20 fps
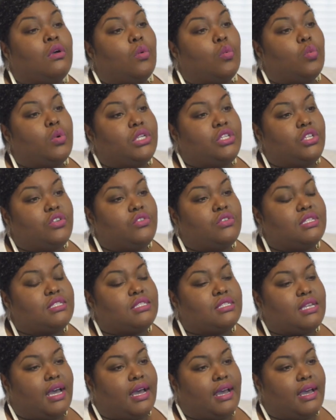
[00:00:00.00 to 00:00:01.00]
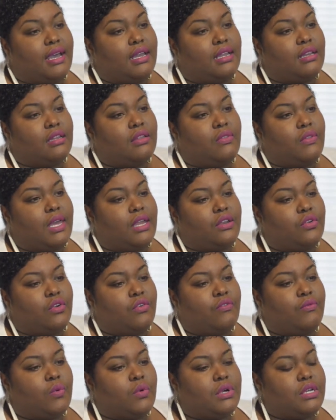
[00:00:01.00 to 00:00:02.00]
When you decide that
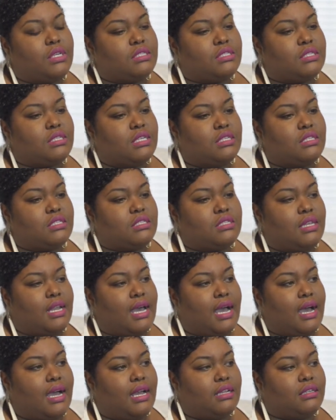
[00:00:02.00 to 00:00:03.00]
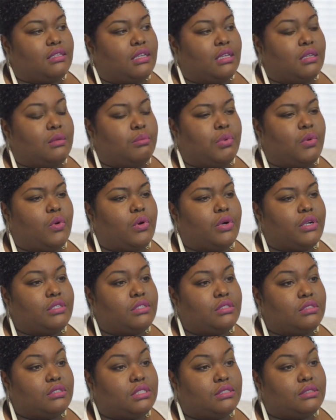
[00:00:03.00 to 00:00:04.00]
your voice is not
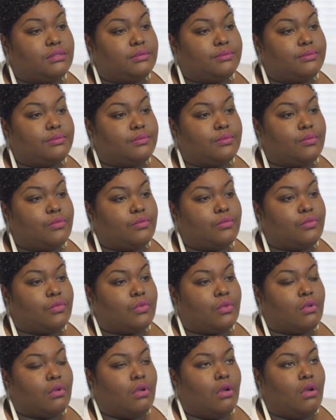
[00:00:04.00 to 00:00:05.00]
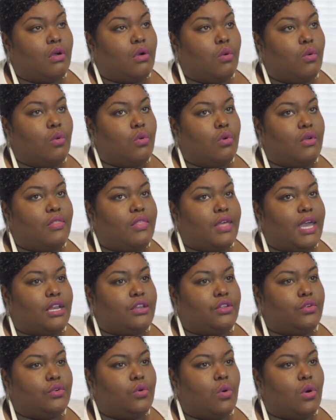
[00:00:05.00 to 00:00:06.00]
important, or
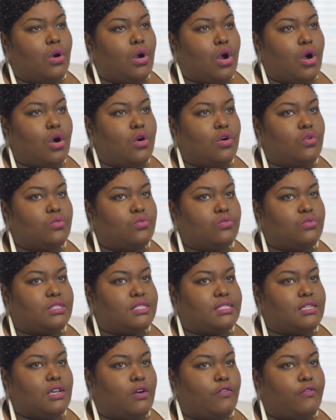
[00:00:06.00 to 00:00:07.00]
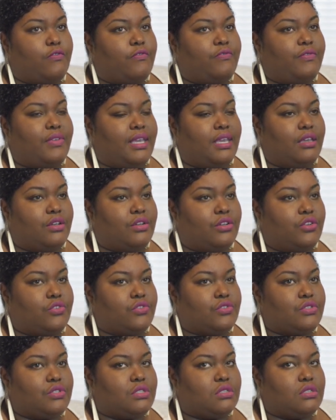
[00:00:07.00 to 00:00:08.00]
that your own
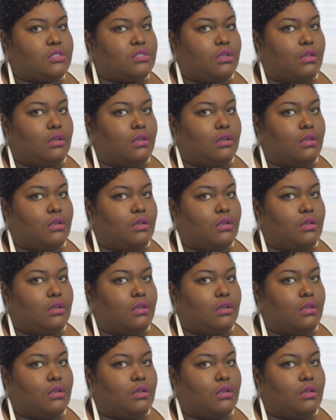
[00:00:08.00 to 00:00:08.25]
self-fears